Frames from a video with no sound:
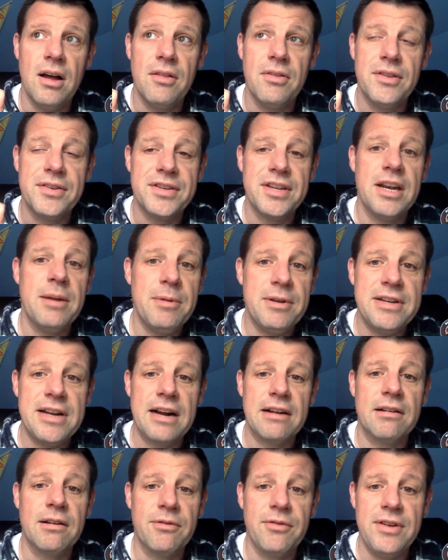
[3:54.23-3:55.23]
the
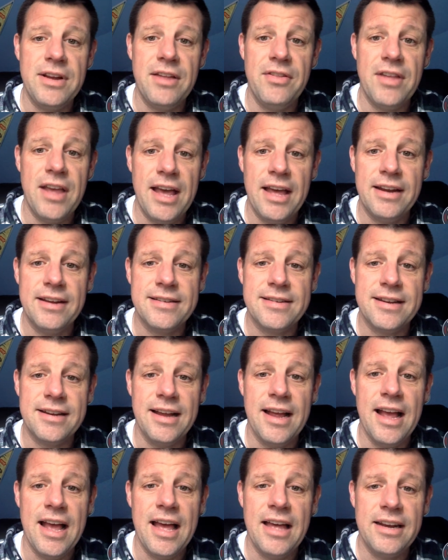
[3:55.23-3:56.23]
cinematography and the
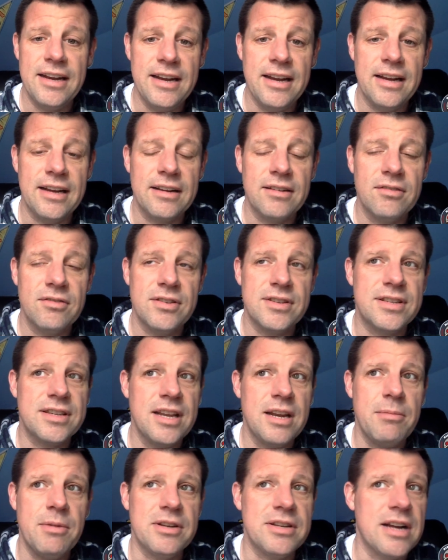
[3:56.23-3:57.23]
editing. The
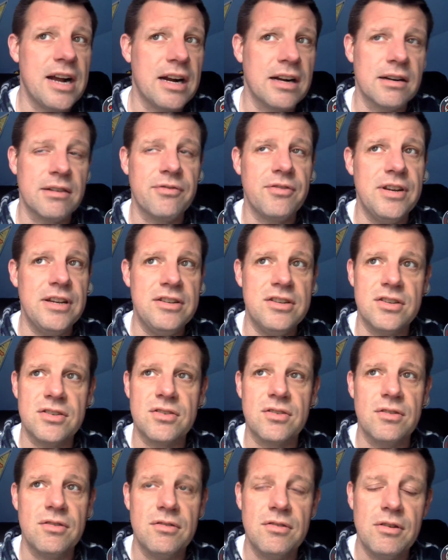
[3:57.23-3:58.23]
cinematography
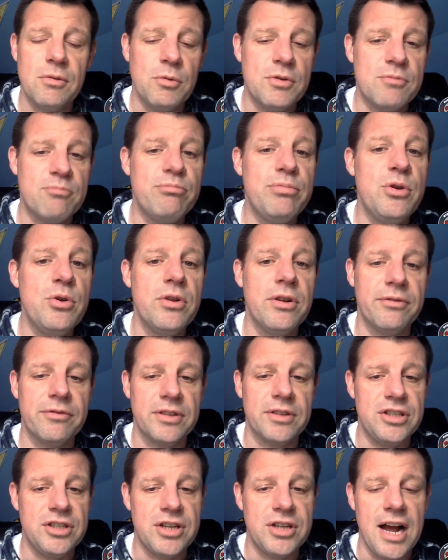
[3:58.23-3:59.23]
just was
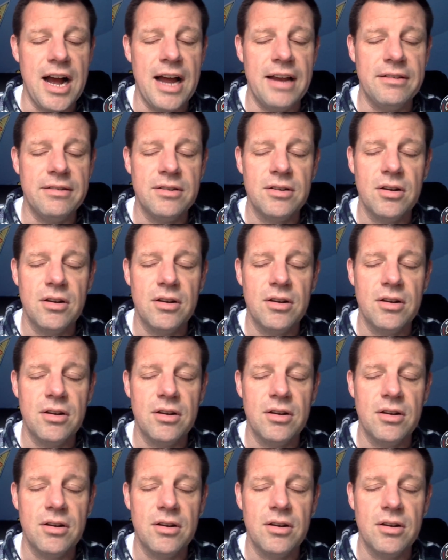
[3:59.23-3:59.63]
beautifully shot.